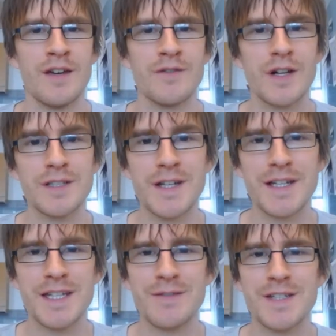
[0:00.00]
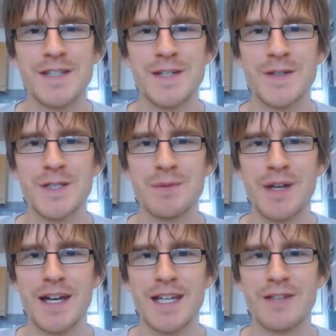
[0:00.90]
The alternative is to use some
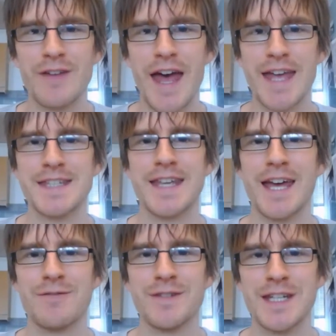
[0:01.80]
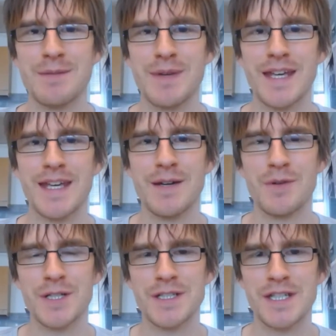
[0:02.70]
kind of SFTP,
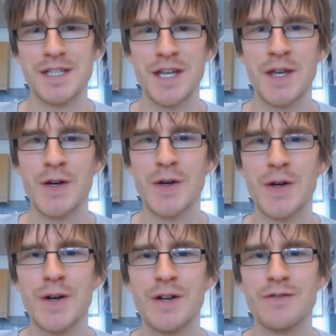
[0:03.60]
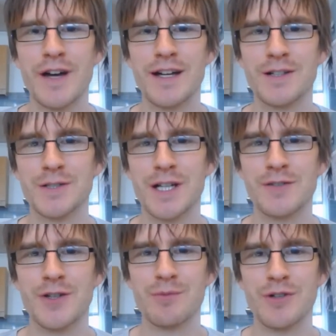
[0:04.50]
which is a secure file
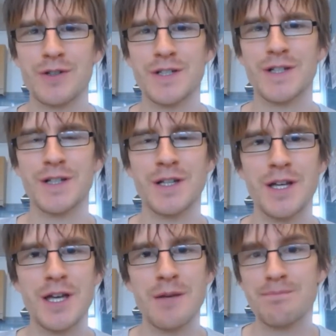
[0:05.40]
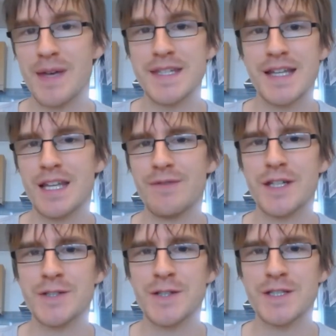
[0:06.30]
transfer protocol. Basically,
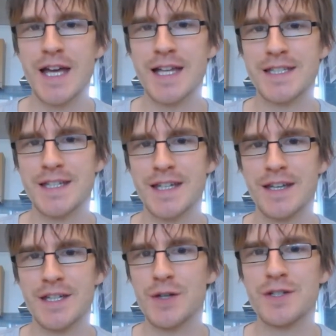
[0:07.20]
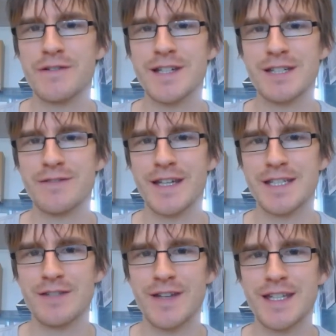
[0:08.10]
this just adds a user interface
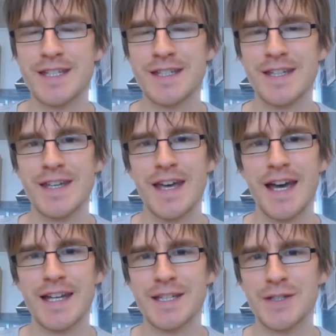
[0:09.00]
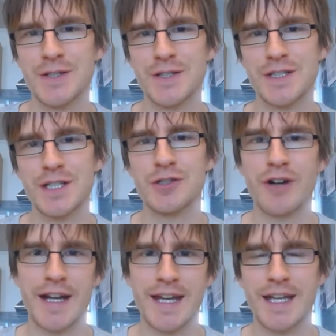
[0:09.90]
to this, and it's just
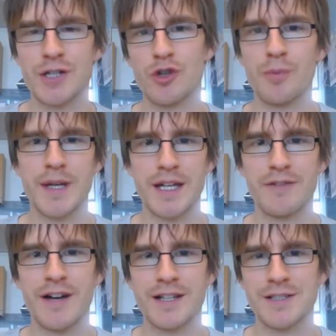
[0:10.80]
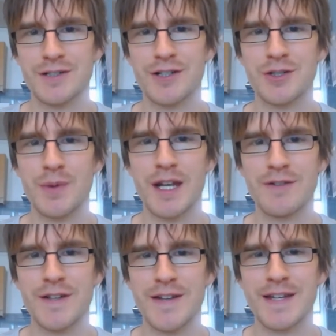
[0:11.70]
dragging and dropping files across whenever
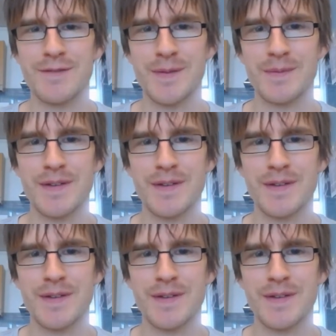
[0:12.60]
you need them.